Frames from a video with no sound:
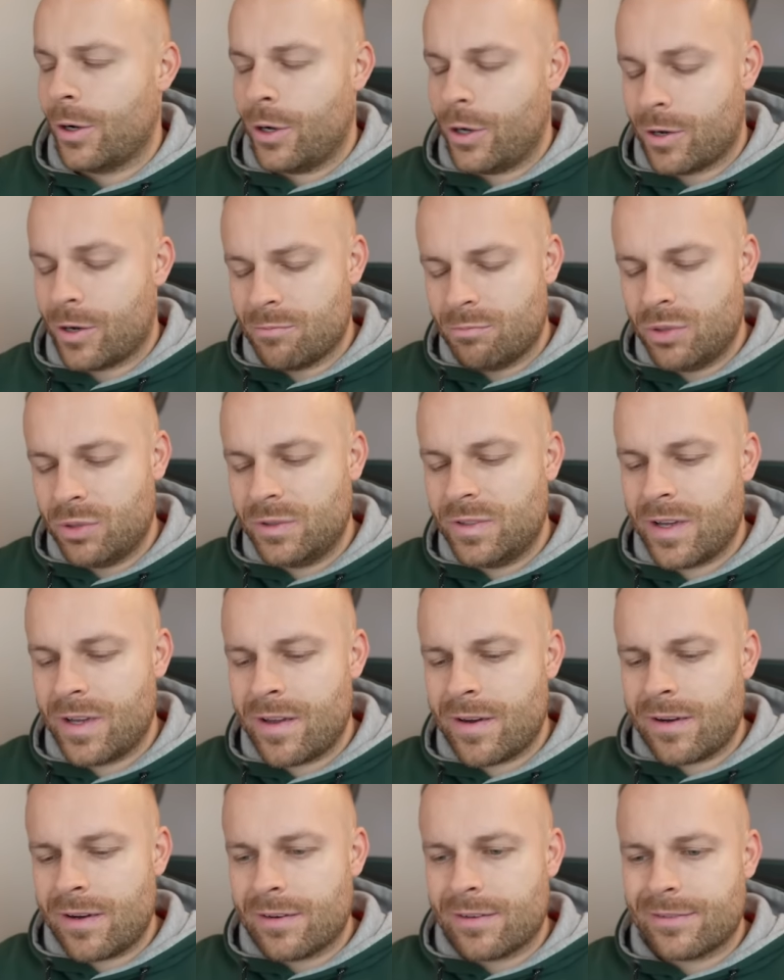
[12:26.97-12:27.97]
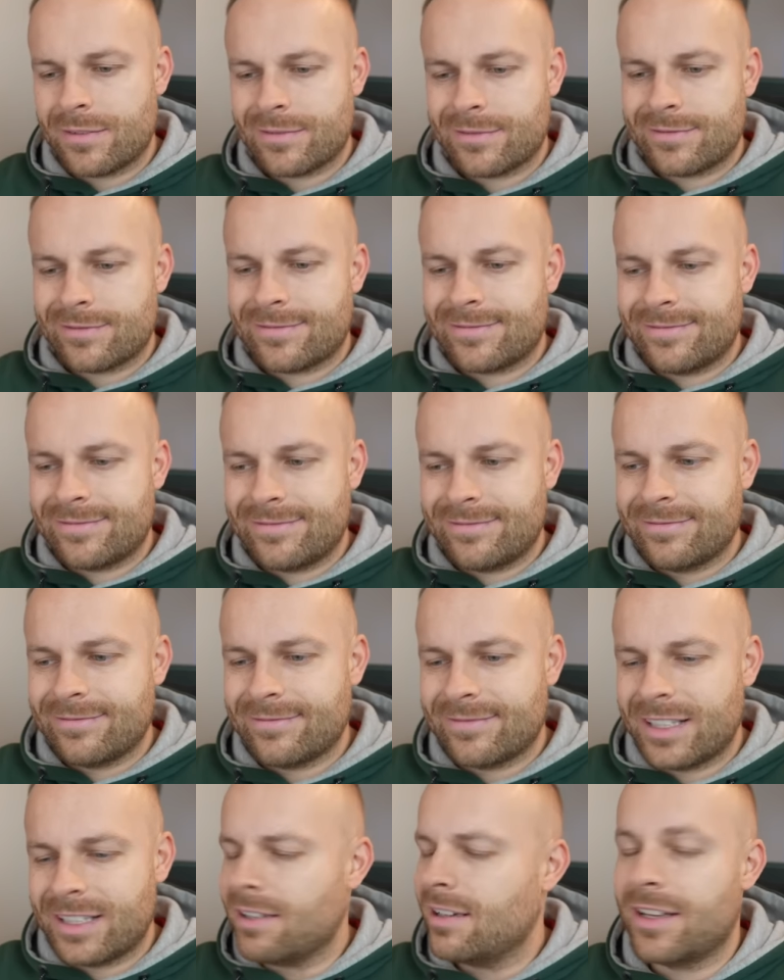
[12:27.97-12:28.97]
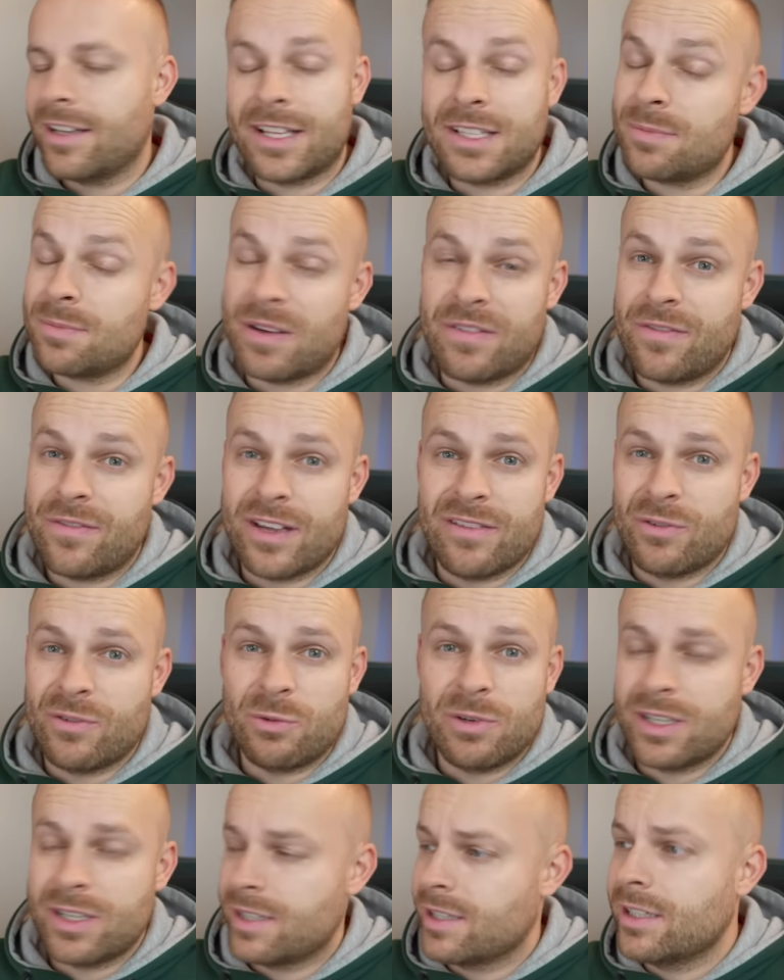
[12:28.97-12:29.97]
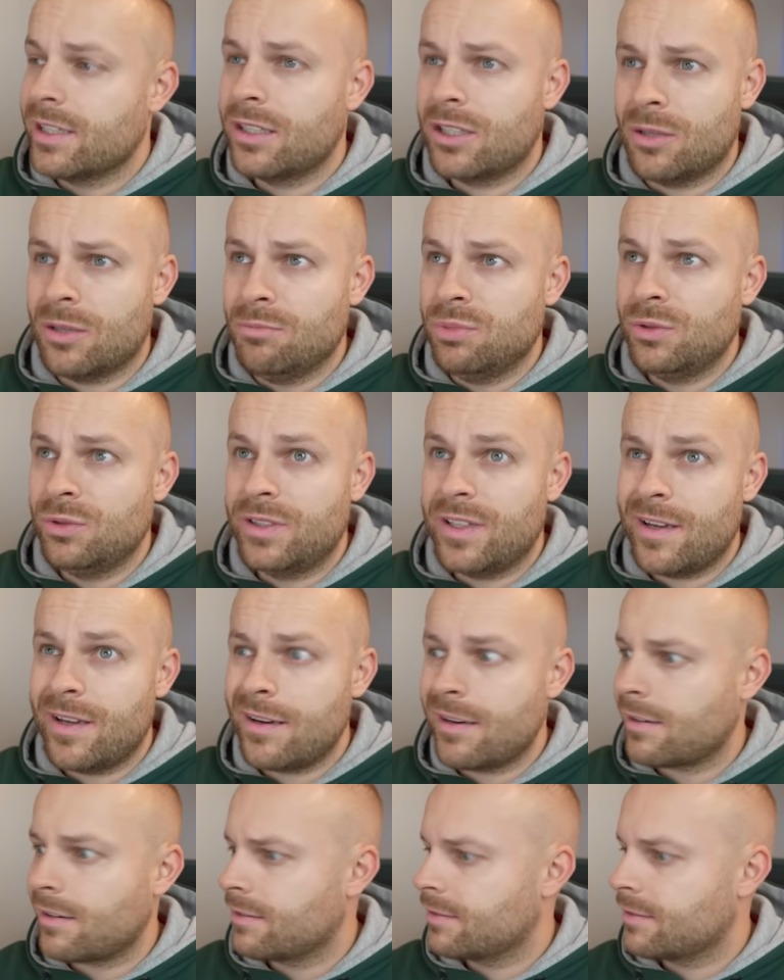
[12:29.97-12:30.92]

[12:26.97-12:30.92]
Komputer. That's my favorite word, I think. Komputer.